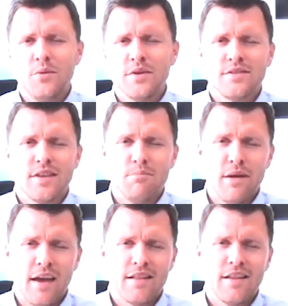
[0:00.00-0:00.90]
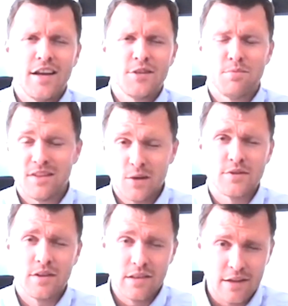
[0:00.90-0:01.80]
don't want to say backlash, but there
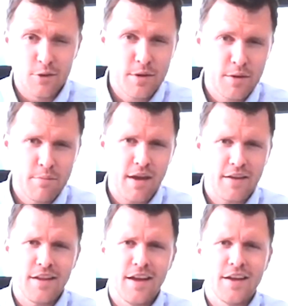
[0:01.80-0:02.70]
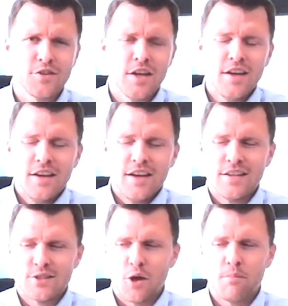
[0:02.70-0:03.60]
was a little bit of backlash.
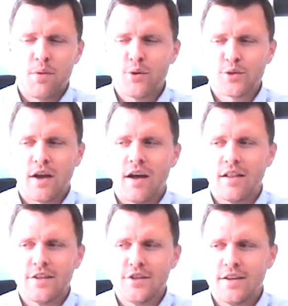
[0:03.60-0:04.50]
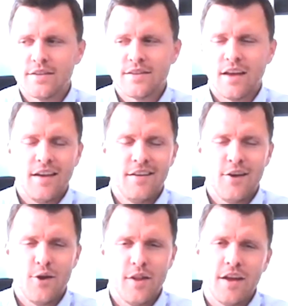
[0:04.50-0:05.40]
And so post-college, I just thought,
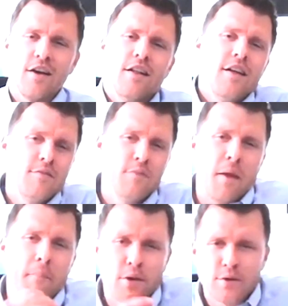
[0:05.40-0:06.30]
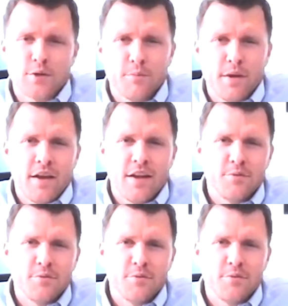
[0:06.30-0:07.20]
all of my personal page,
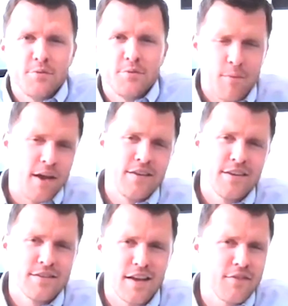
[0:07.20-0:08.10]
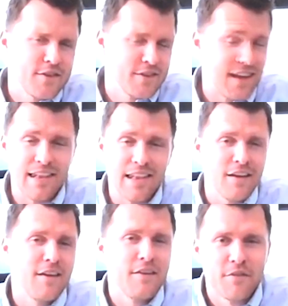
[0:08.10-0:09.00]
but then all my hunting stuff, because I
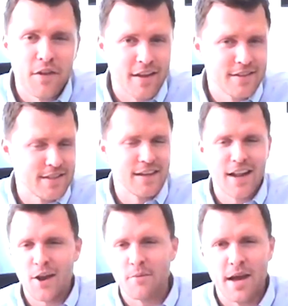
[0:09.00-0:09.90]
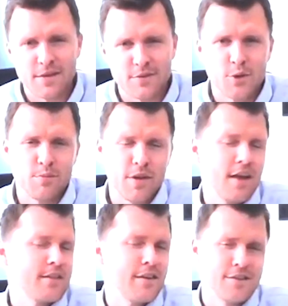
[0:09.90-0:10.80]
love sending out a massive group
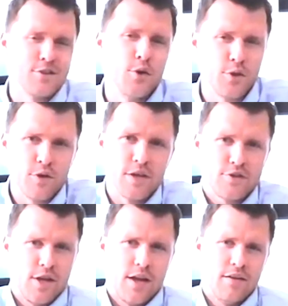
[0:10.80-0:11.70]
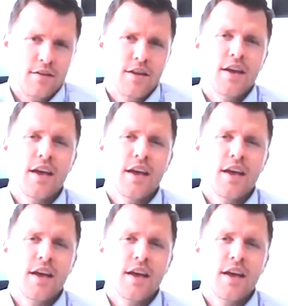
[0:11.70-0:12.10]
text, I'll just do it through this channel.